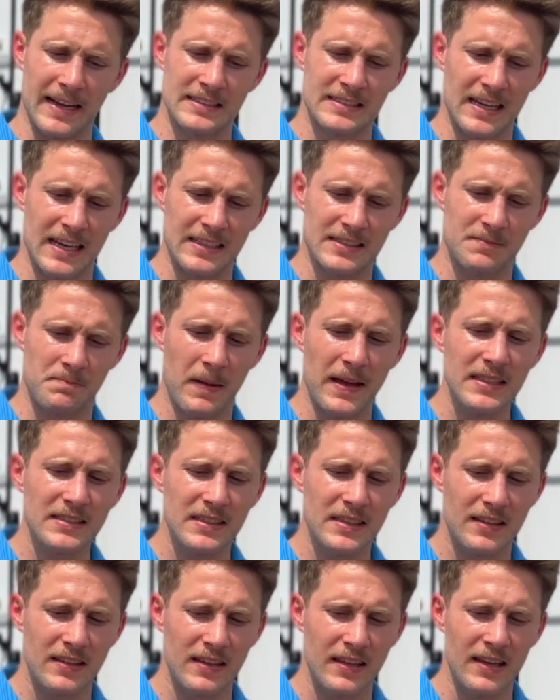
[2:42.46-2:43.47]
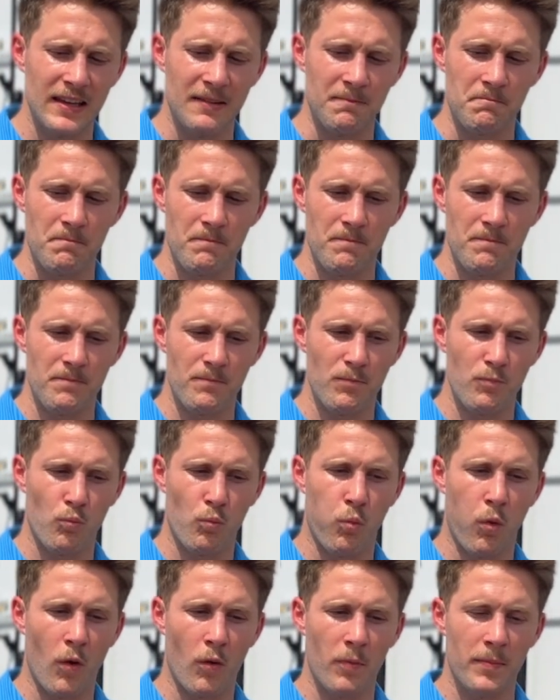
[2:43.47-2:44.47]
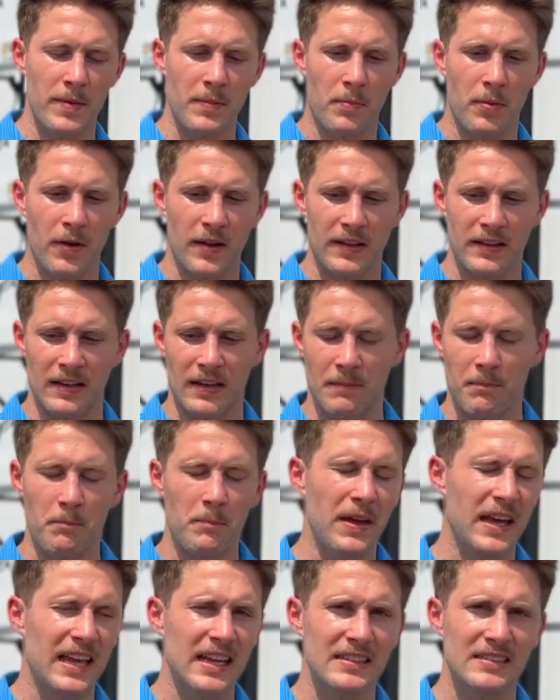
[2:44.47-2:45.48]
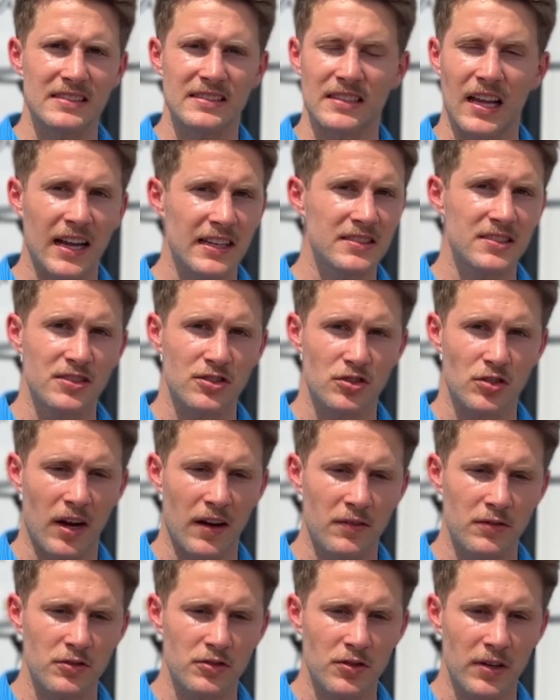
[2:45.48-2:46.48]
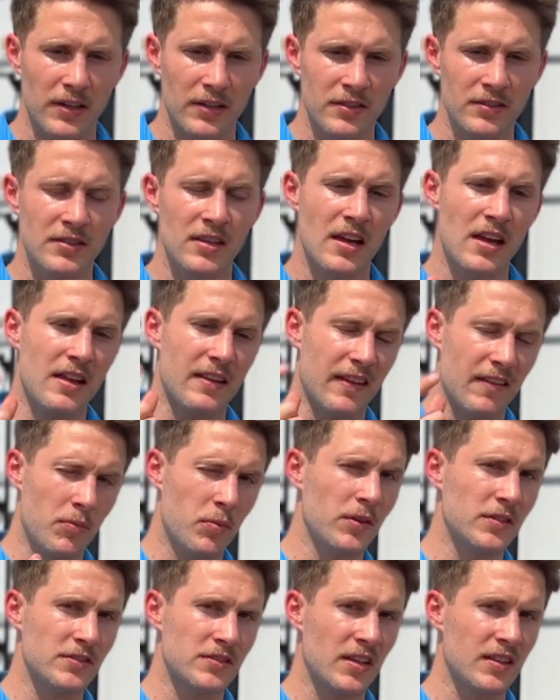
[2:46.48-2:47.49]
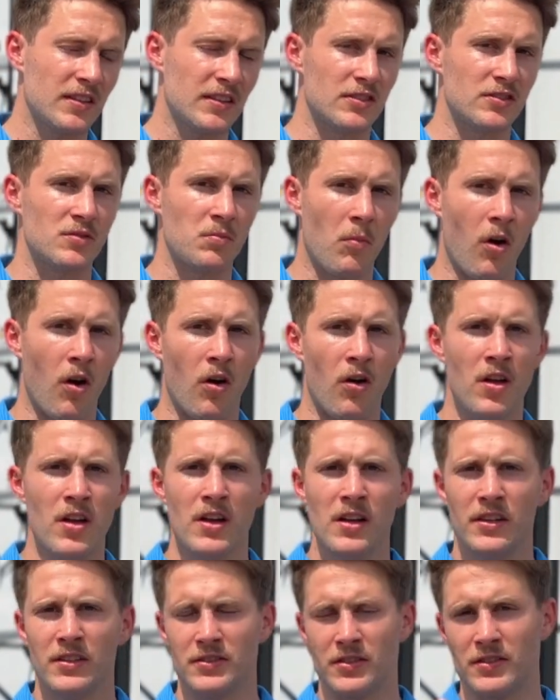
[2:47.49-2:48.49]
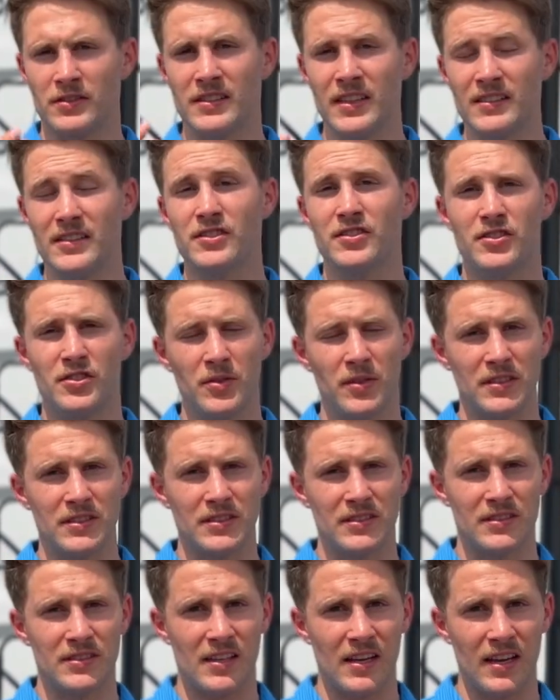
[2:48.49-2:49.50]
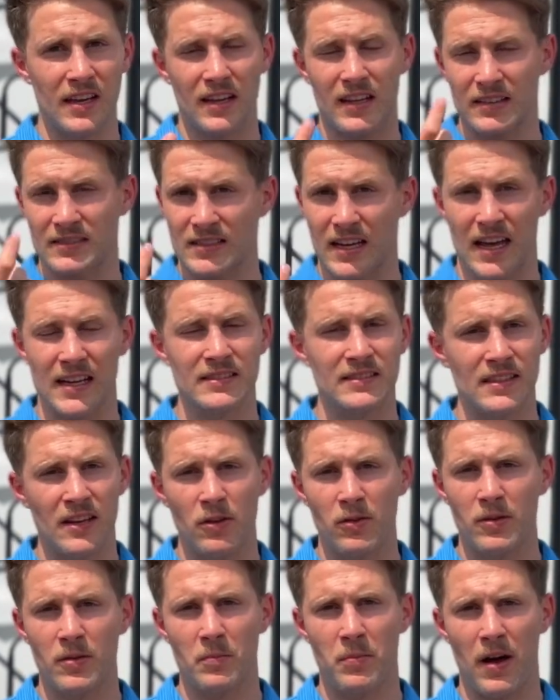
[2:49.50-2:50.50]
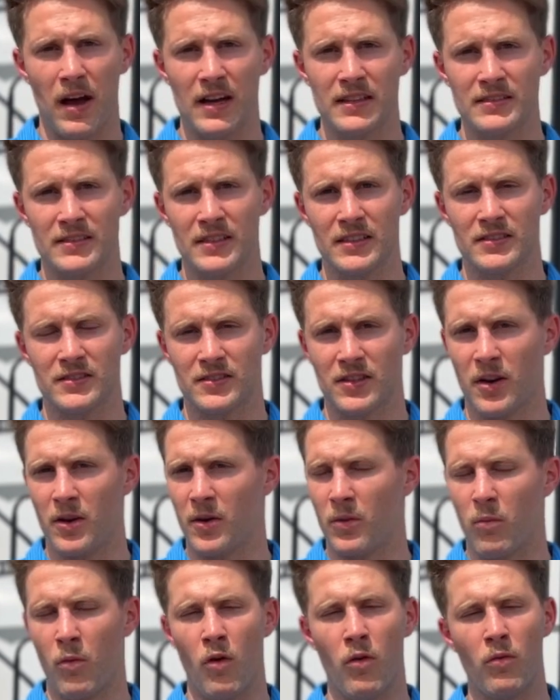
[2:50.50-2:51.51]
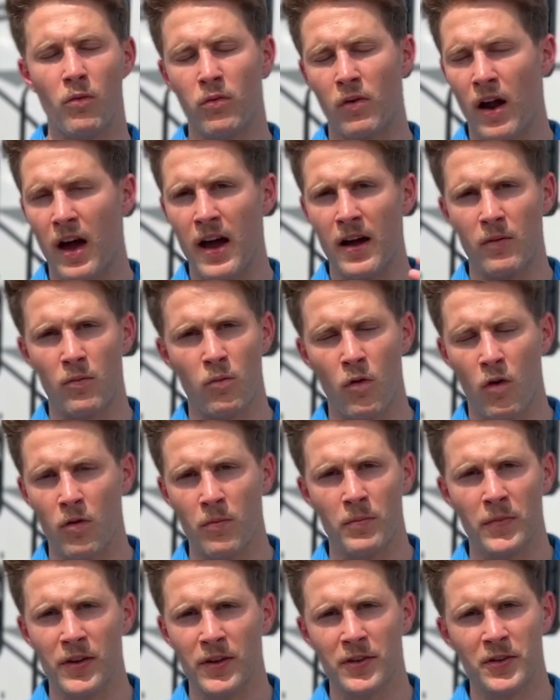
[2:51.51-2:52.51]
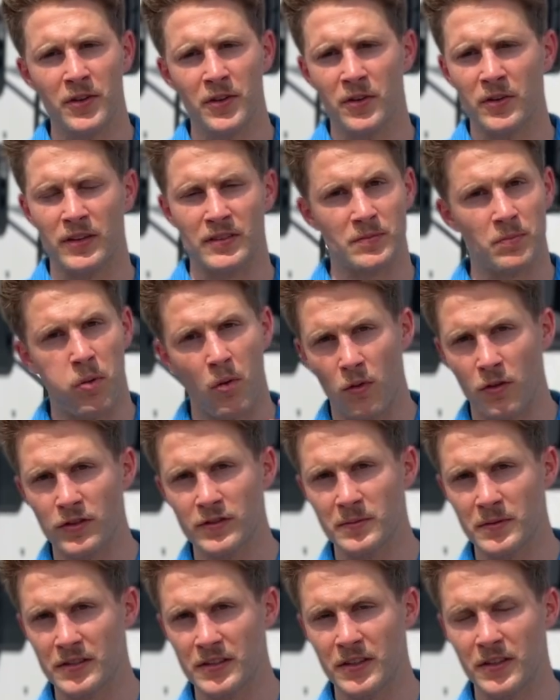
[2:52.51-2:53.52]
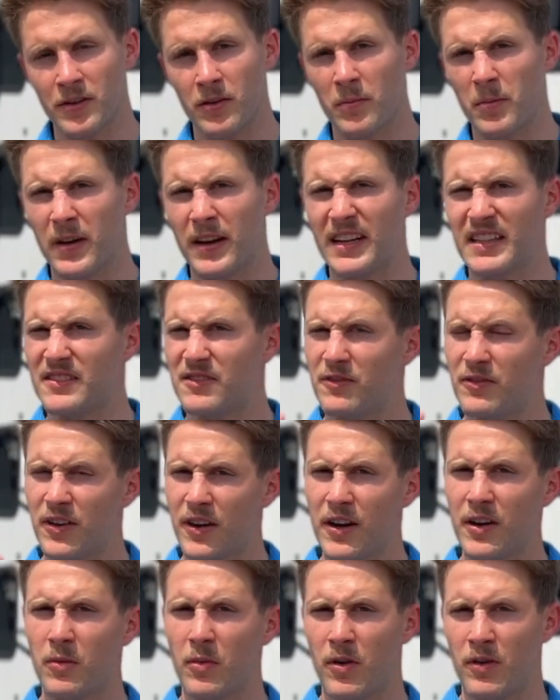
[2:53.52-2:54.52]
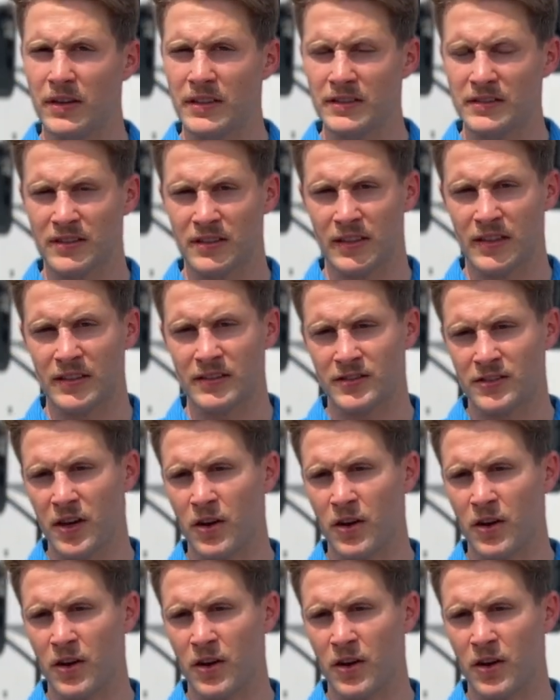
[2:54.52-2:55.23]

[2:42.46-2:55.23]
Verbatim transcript: It's it's basically what will be put in the biggest nicest travel trailers. We put something since it's two inches thick, it's Azdel composite, so won't rot, won't mildew, it's porous material, but it's very well insulated.